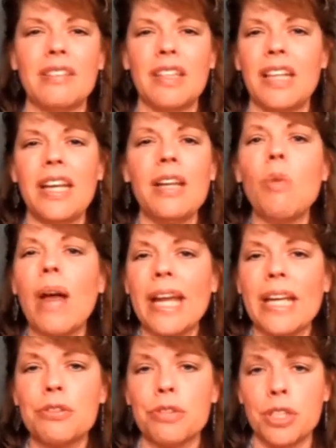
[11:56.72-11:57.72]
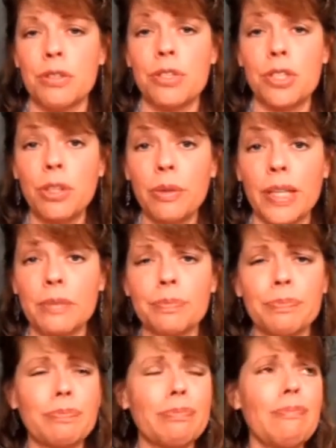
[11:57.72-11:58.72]
any way introduced to it.
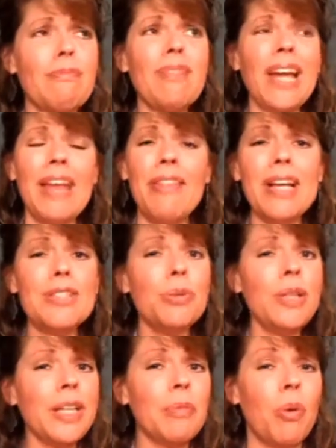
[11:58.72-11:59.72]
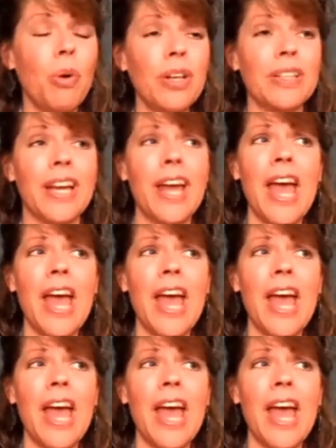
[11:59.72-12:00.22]
And that's really important.